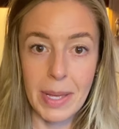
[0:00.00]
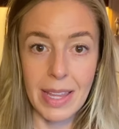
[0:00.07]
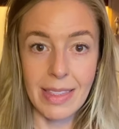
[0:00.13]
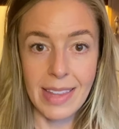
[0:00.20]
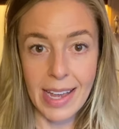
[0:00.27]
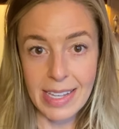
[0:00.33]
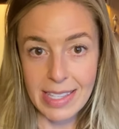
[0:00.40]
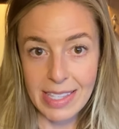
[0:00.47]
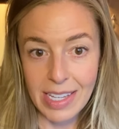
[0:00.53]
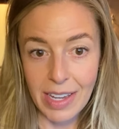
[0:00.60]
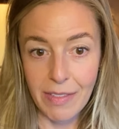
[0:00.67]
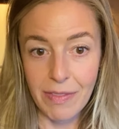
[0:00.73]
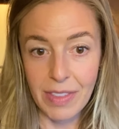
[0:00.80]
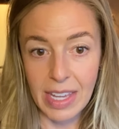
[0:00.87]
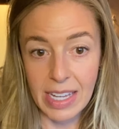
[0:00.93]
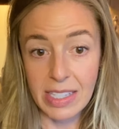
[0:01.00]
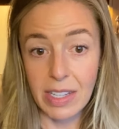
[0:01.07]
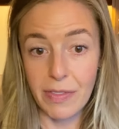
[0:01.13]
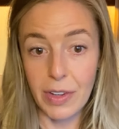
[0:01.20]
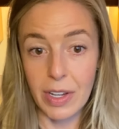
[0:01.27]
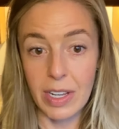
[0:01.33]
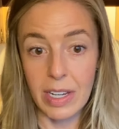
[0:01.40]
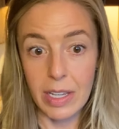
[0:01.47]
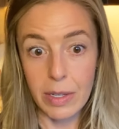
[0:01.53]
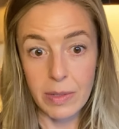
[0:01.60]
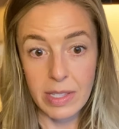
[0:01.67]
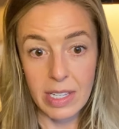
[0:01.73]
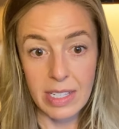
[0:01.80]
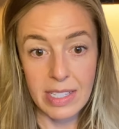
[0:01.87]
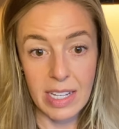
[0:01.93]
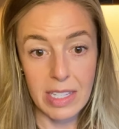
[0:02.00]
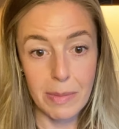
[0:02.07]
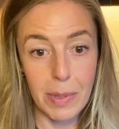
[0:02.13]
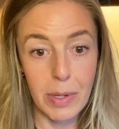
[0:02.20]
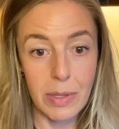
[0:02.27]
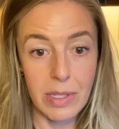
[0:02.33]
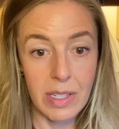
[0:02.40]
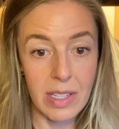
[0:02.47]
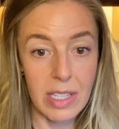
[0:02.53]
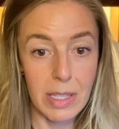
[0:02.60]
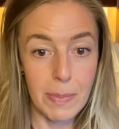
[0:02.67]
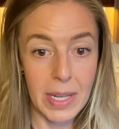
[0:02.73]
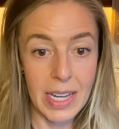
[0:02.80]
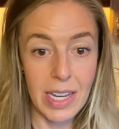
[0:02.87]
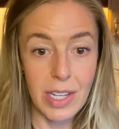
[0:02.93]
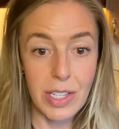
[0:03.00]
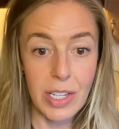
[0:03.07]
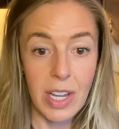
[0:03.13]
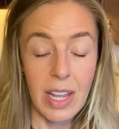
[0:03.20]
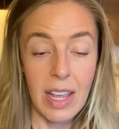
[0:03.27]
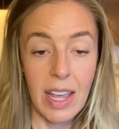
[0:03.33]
bit less of these if you're going to use these as opposed to the spinach,